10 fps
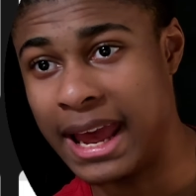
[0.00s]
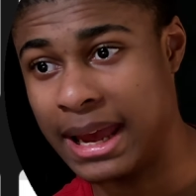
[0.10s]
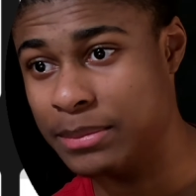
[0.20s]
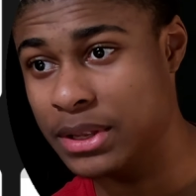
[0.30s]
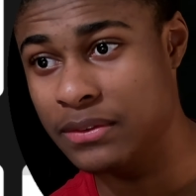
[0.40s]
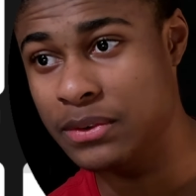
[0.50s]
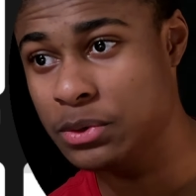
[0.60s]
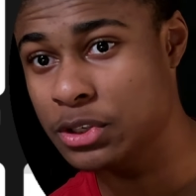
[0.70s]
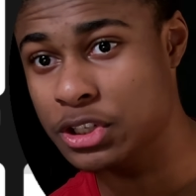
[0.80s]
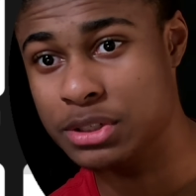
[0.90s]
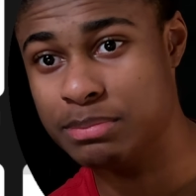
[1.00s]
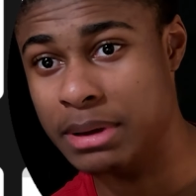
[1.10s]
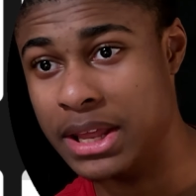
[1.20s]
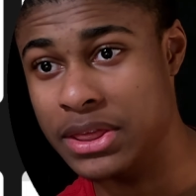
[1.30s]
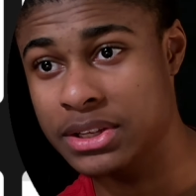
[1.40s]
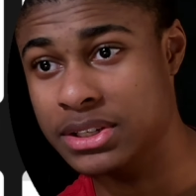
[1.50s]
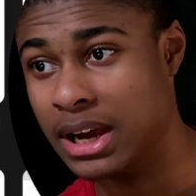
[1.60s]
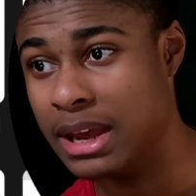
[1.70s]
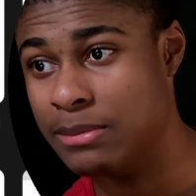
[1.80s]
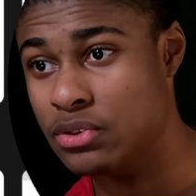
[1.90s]
app that if you just spend the
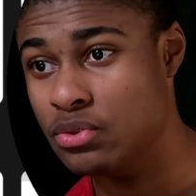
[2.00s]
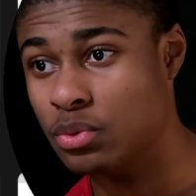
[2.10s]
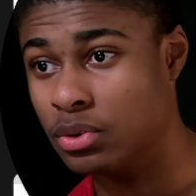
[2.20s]
time, you